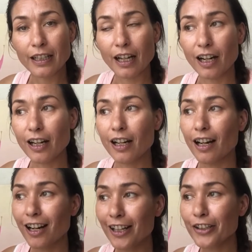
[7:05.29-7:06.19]

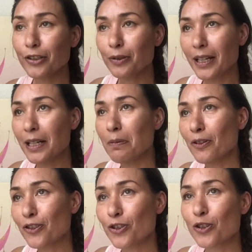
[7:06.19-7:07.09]
Are you able
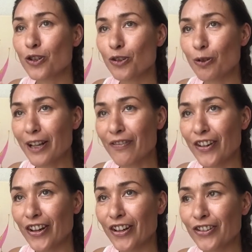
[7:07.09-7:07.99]
to
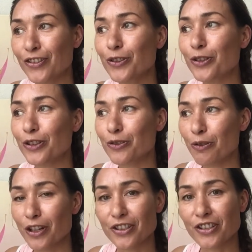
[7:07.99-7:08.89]
surrender to the
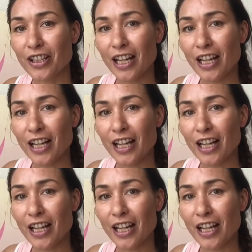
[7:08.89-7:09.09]
trust?